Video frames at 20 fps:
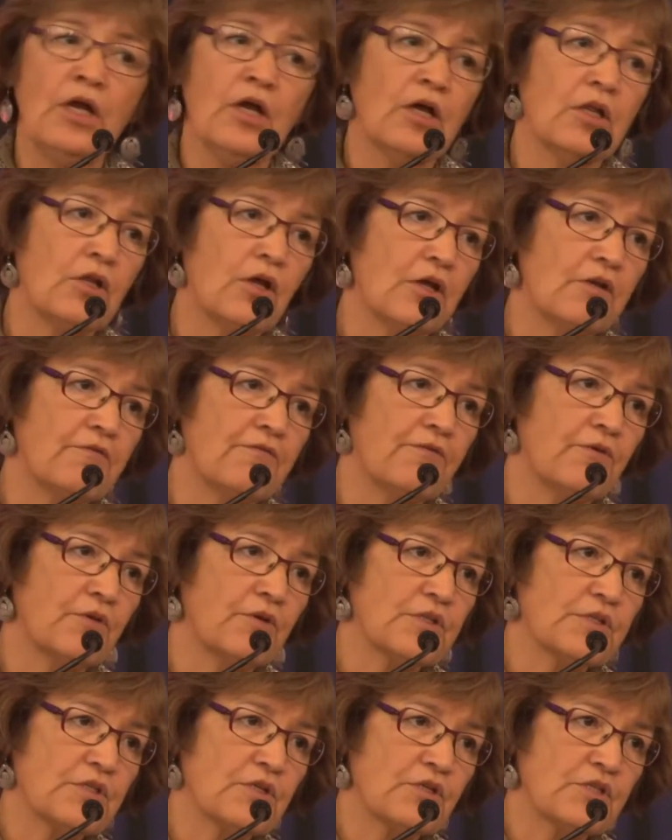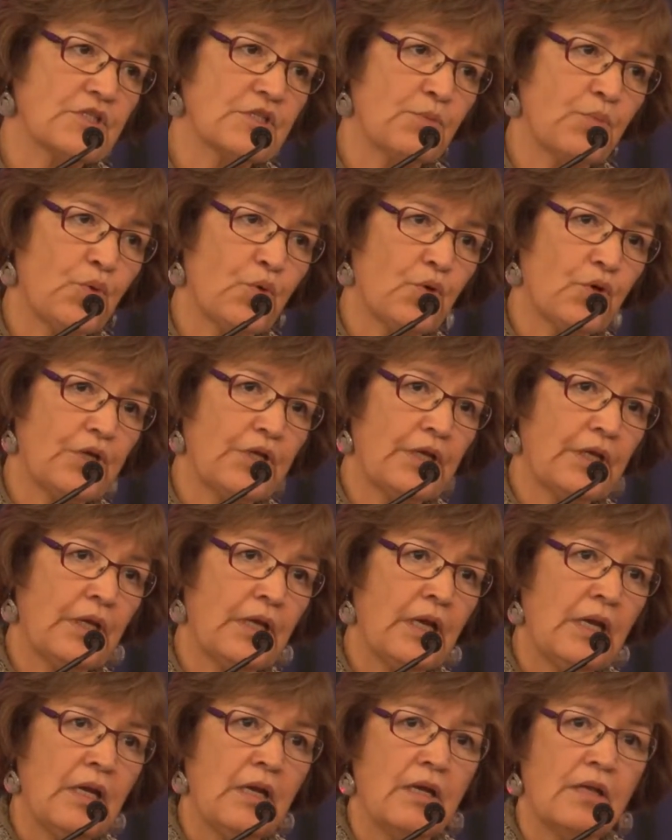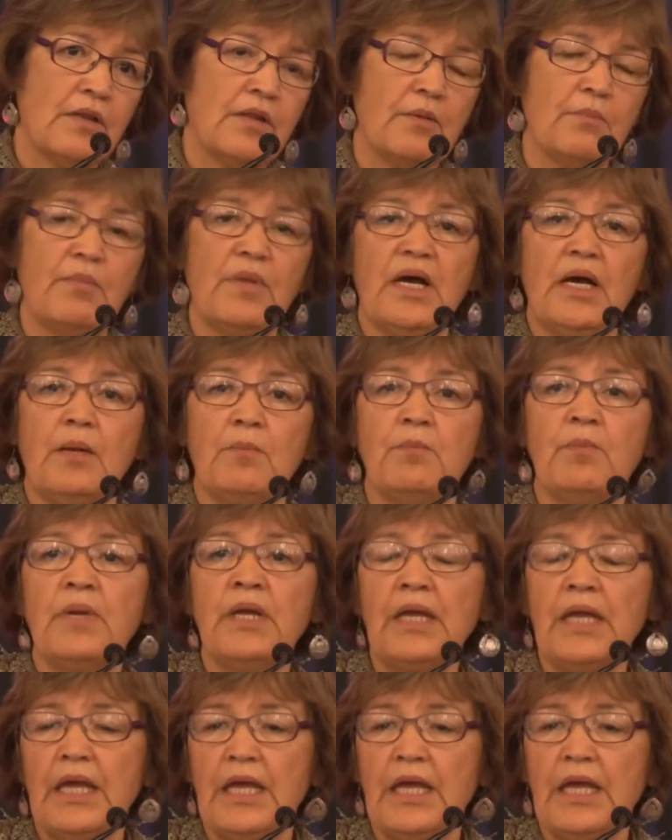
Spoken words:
a lot of focus on supporting the mom.